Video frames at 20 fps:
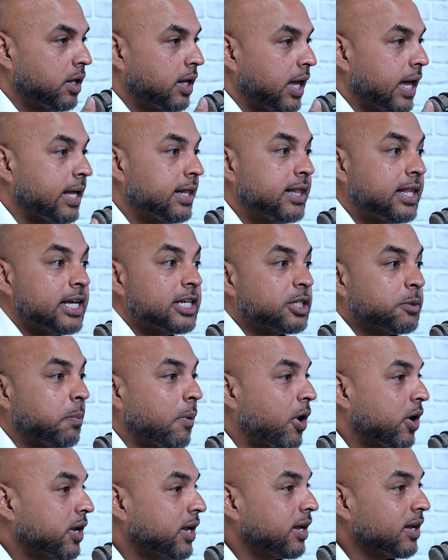In this
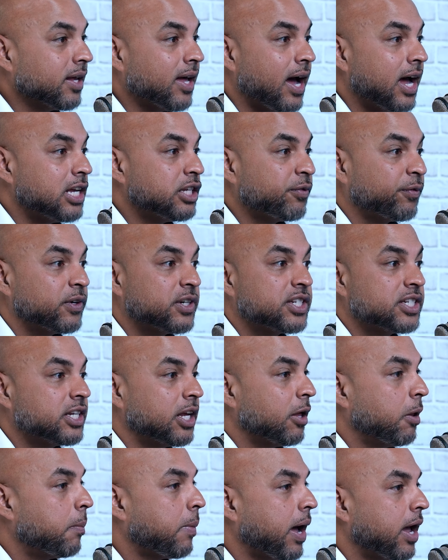market, guys, for
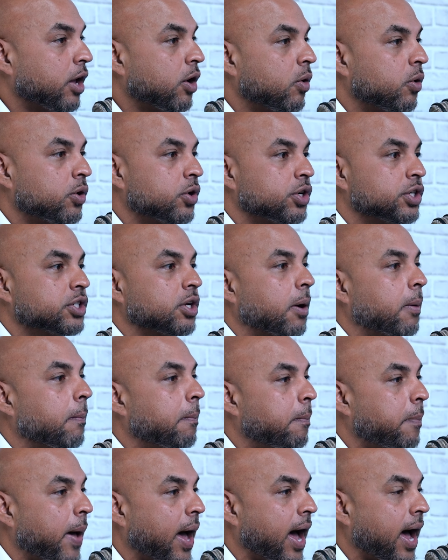sale by owners are
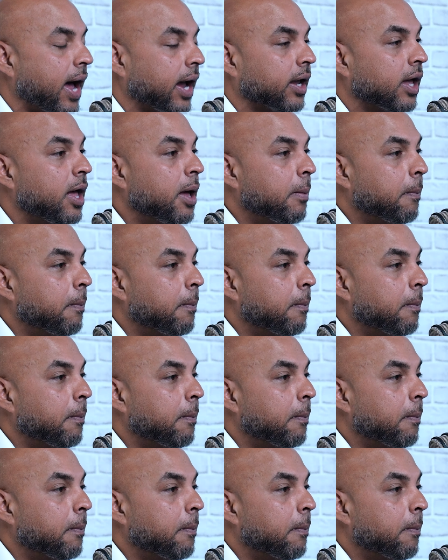back.